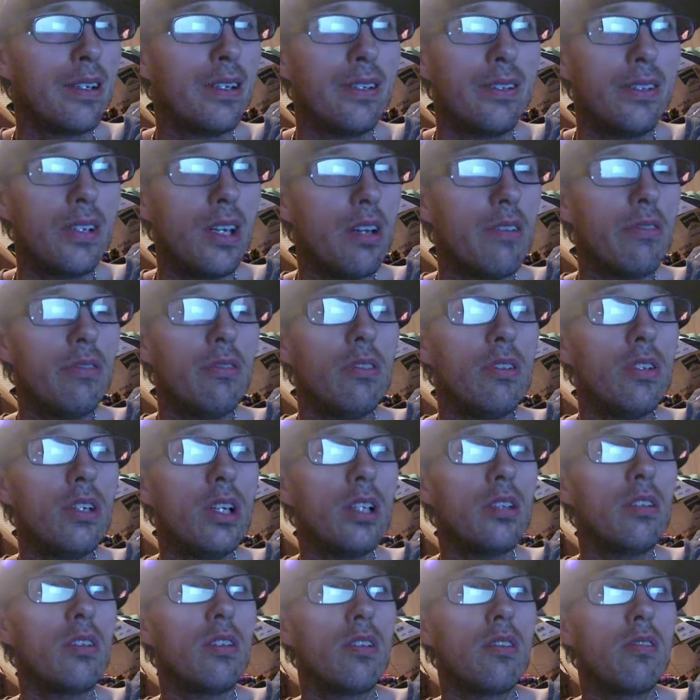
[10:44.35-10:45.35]
Definitely
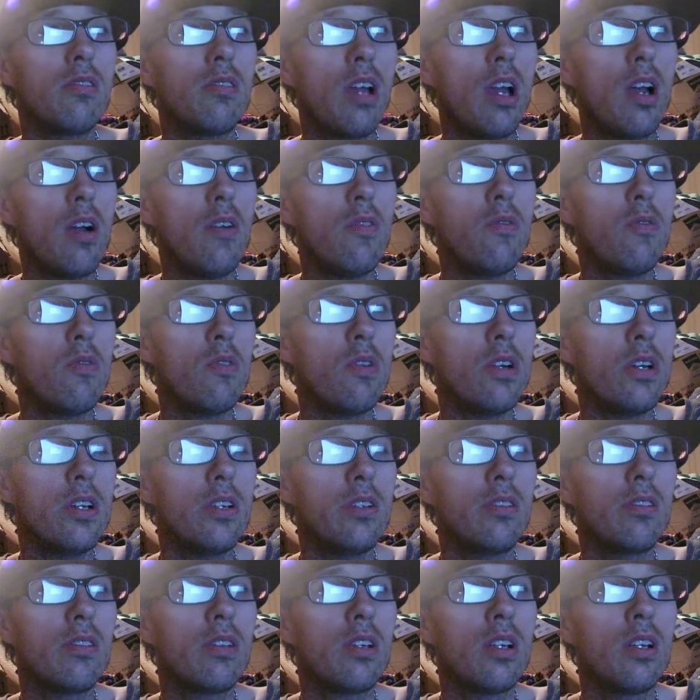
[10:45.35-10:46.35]
not the
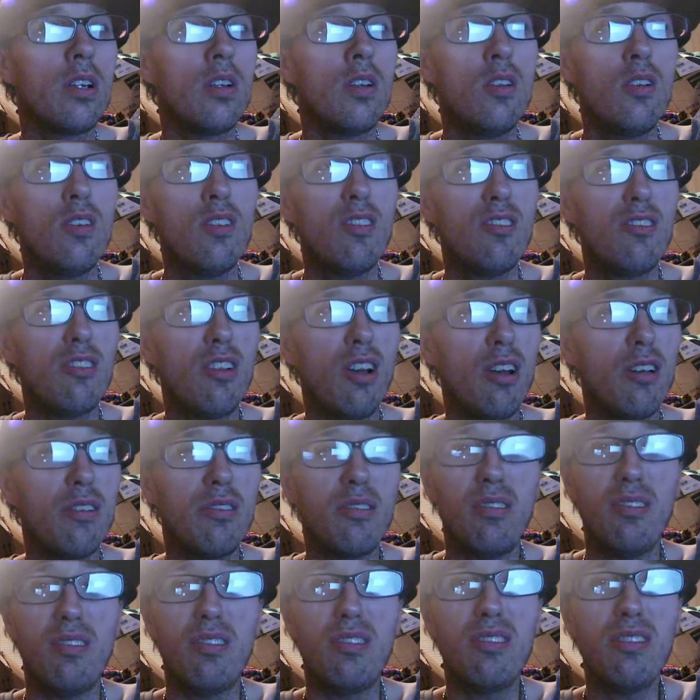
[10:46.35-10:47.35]
Southwest sauce
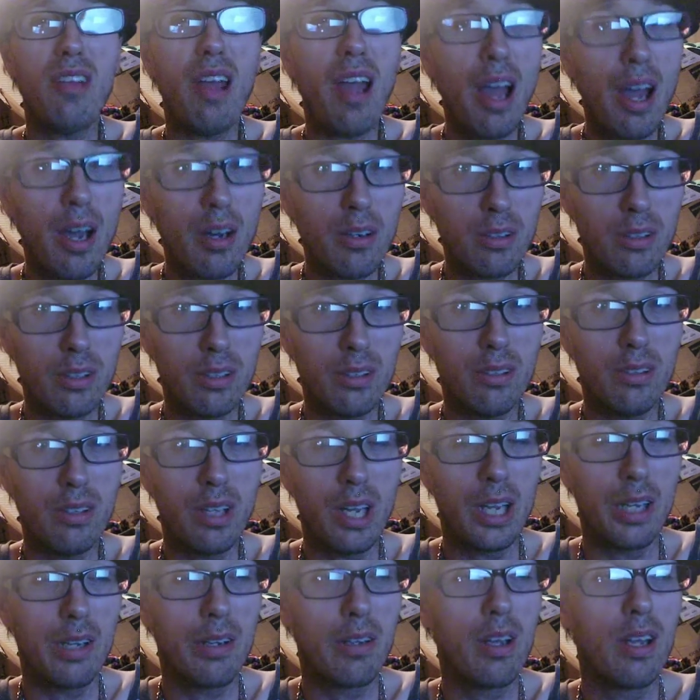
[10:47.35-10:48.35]
salad
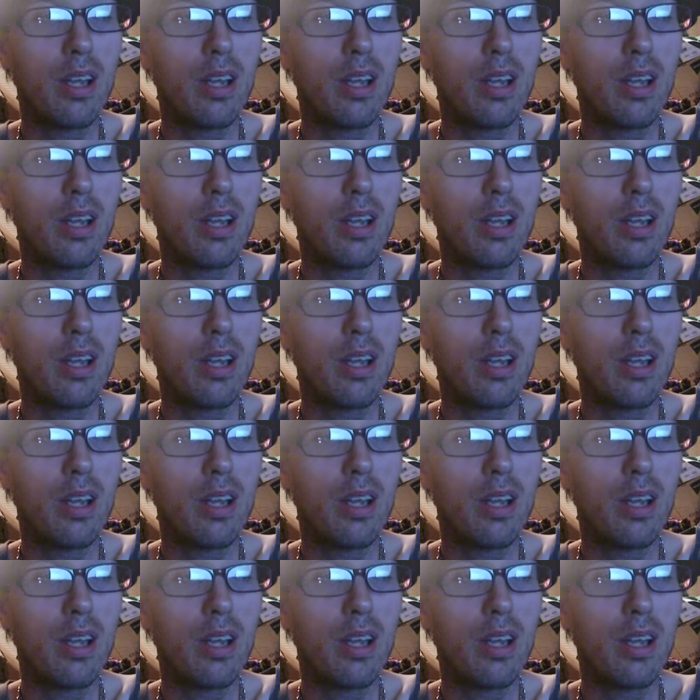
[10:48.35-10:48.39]
like